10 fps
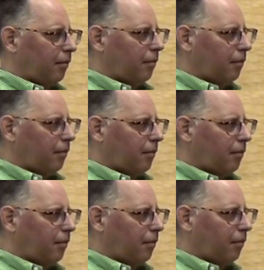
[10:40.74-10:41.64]

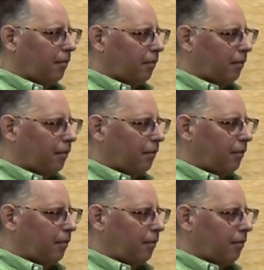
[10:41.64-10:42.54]

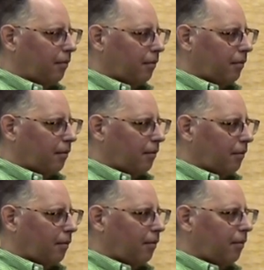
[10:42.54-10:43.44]

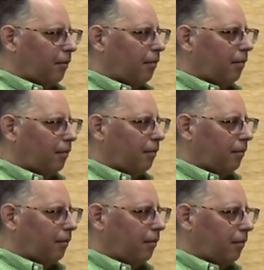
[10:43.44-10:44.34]

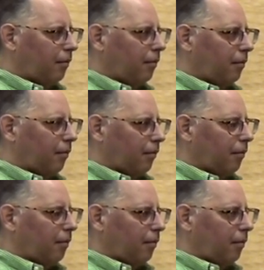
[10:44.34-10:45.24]

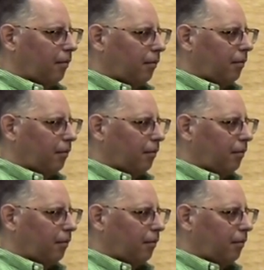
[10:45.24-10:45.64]
[no speech]